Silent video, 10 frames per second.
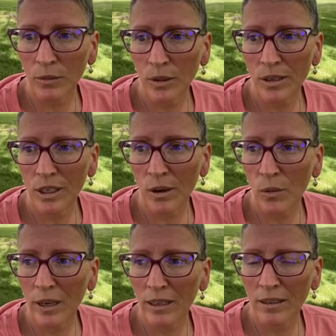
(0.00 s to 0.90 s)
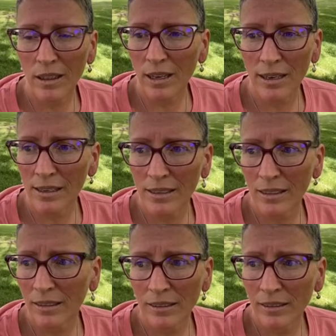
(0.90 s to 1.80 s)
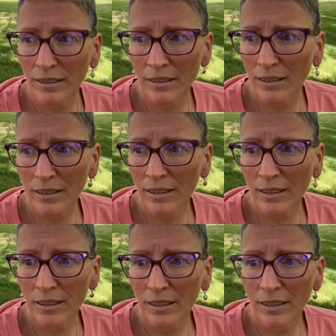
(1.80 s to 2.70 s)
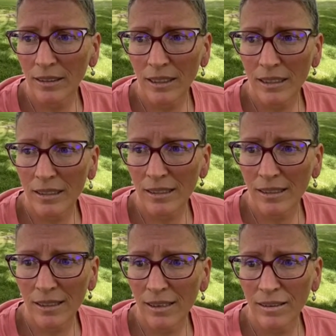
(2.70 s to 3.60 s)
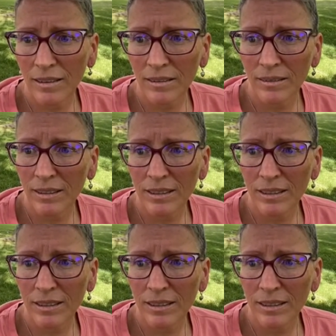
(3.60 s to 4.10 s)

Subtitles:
with towing things. I don't know.